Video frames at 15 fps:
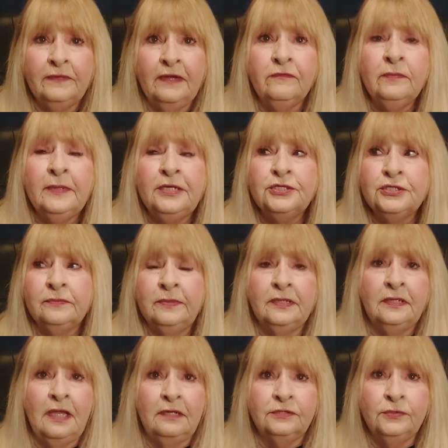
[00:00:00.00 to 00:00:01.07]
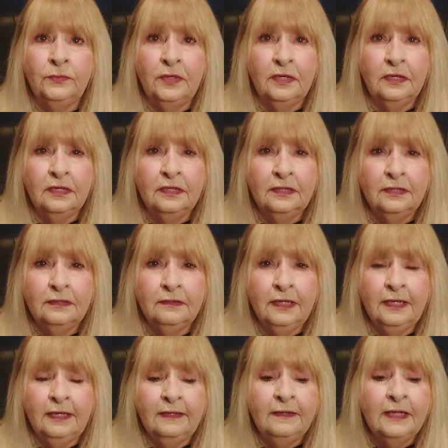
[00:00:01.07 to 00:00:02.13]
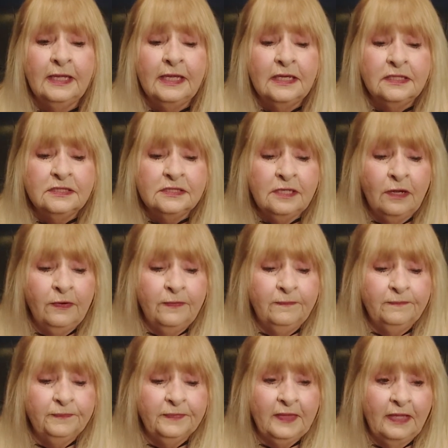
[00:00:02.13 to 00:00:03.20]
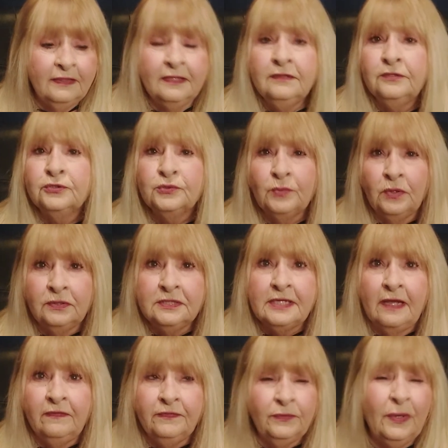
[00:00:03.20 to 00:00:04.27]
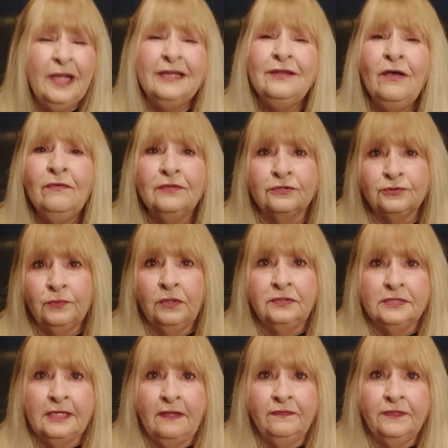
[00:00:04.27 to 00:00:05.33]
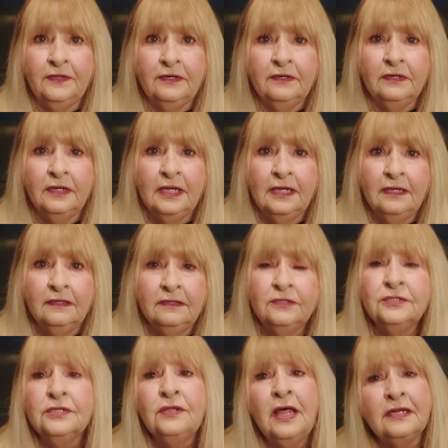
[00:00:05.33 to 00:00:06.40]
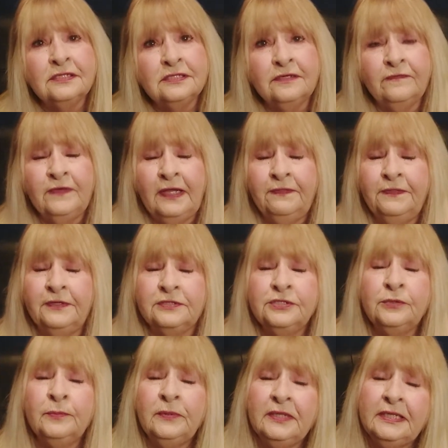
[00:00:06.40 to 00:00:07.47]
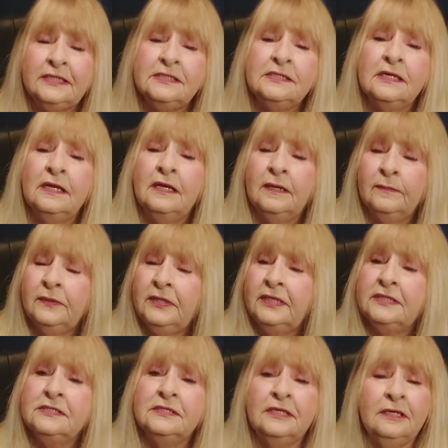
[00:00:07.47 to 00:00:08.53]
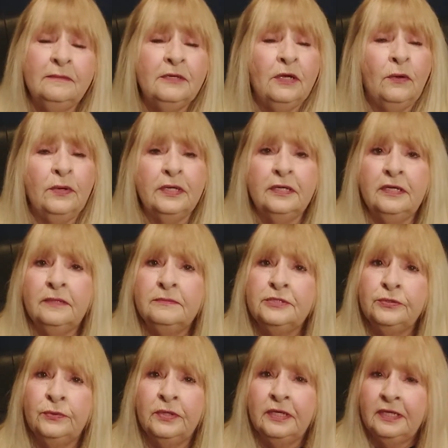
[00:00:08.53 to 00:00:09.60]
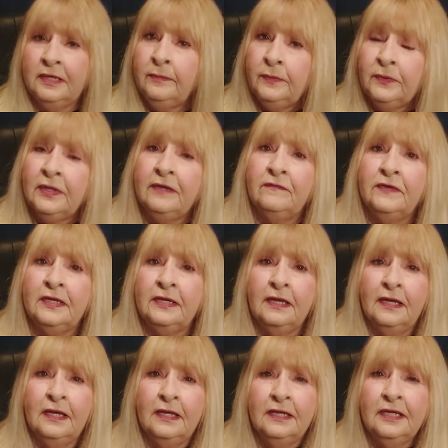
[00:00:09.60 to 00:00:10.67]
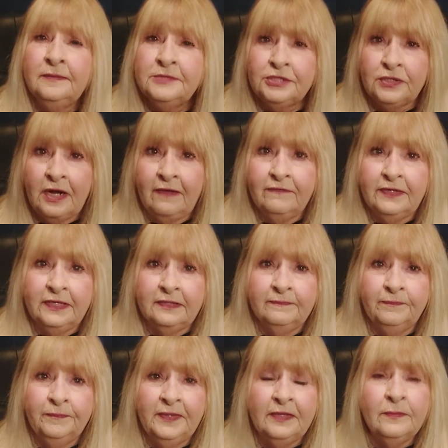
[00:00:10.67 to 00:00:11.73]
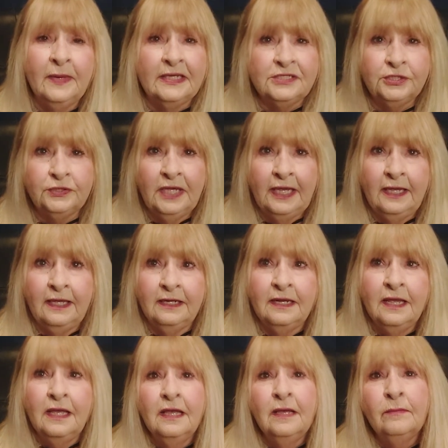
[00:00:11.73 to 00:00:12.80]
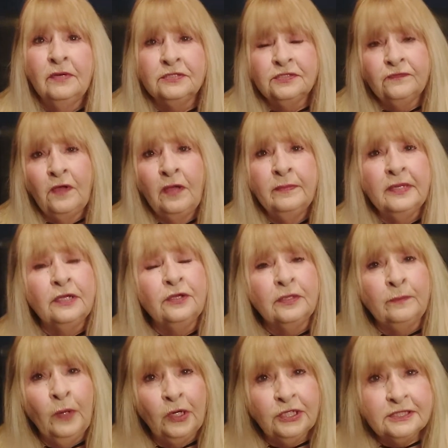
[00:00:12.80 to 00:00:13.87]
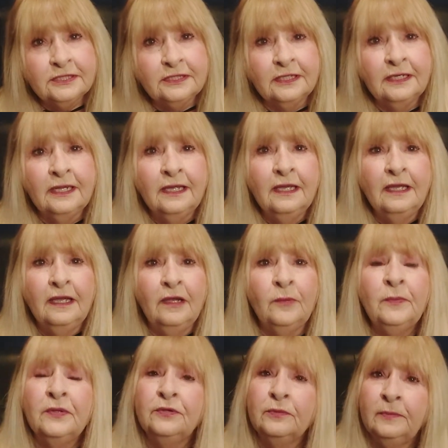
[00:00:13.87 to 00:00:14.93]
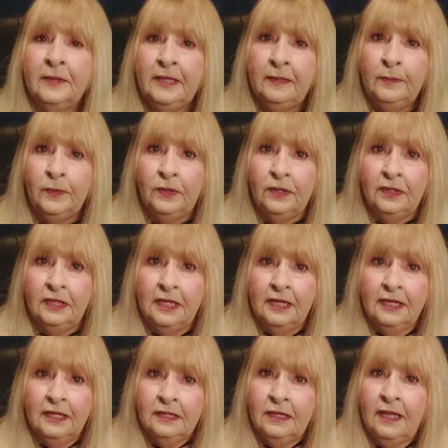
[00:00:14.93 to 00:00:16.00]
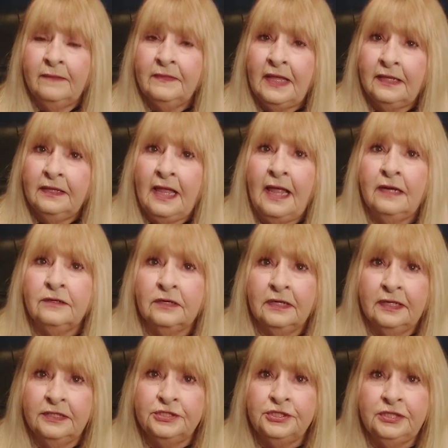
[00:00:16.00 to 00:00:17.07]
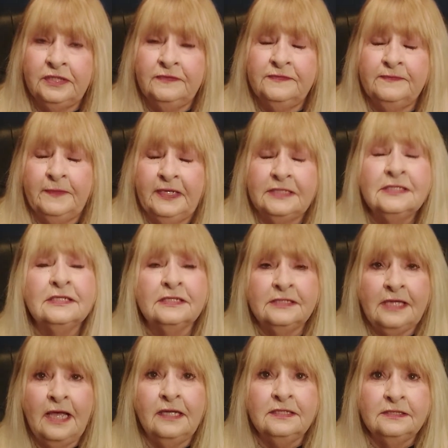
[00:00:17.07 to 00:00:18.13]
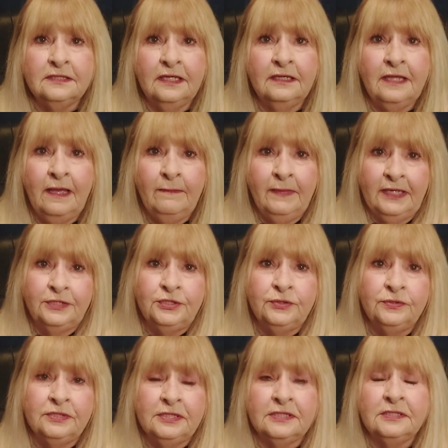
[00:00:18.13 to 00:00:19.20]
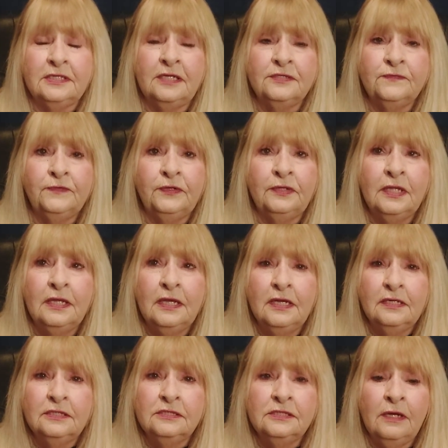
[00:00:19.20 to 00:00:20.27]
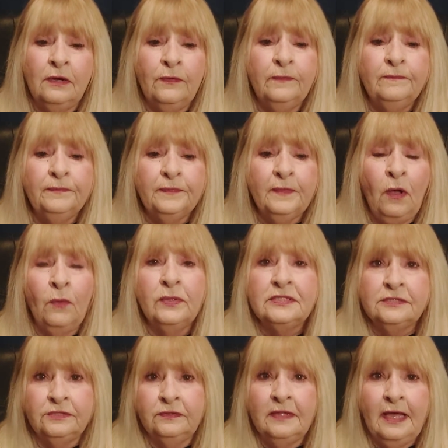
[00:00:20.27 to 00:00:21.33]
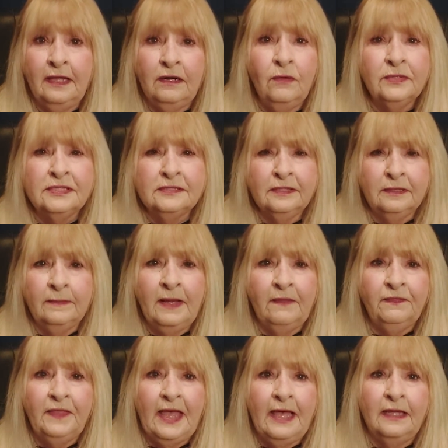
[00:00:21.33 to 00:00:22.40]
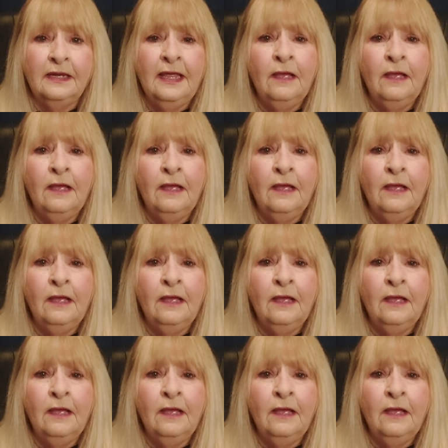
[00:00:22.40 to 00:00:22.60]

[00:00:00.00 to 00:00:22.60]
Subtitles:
Everybody should be allowed to work. Okay, so I think there's roles out there. I know there's roles out there. There's a lot of stuff out there. So please keep going, keep doing, keep believing, keep striving, be the best you can. Most of all, be a good person, help other people climb that ladder and achieve a success, and that makes you successful. So always do that. Always think about that.